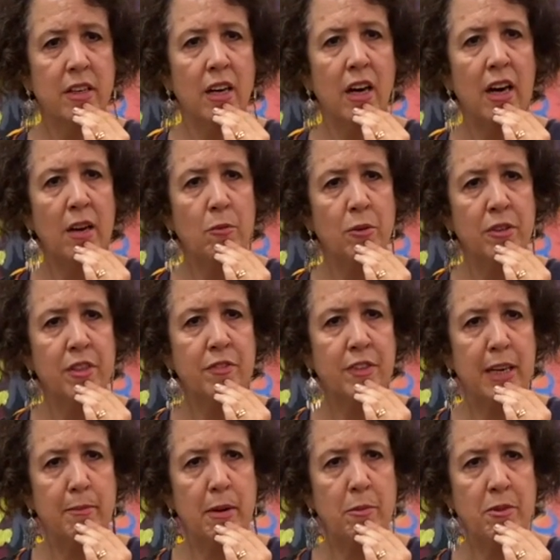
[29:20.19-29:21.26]
I wouldn't have
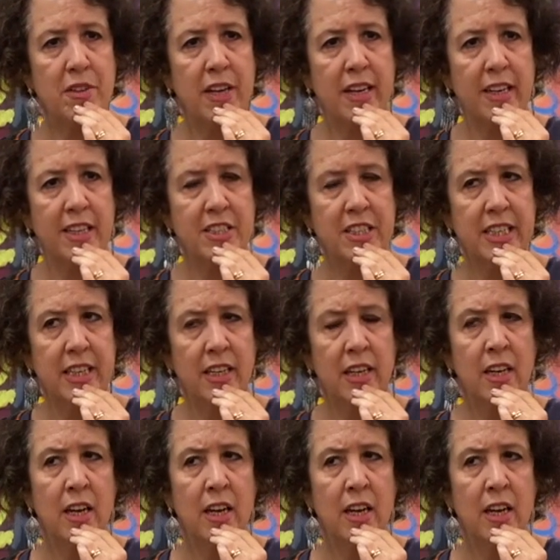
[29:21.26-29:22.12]
come up with that idea.